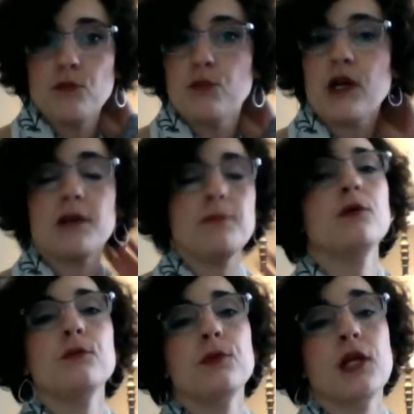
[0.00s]
when I
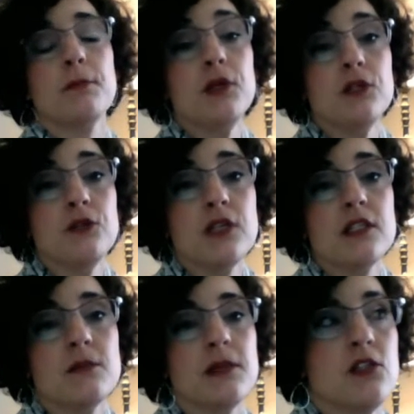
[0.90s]
put new
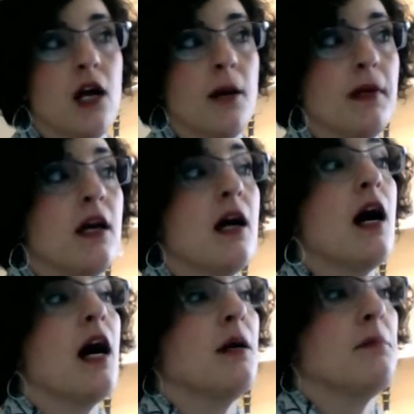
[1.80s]
things in my shop,
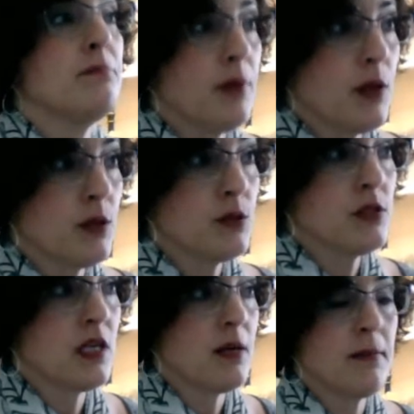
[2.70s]
I
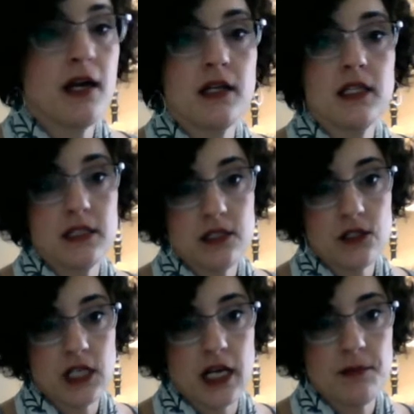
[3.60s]
post them on
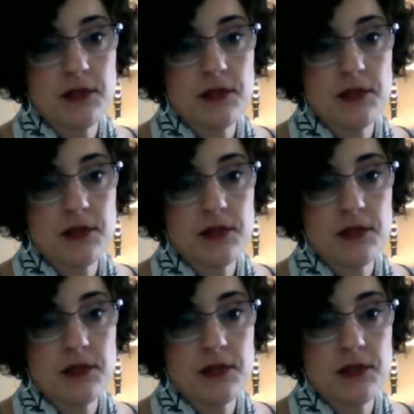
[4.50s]
Instagram.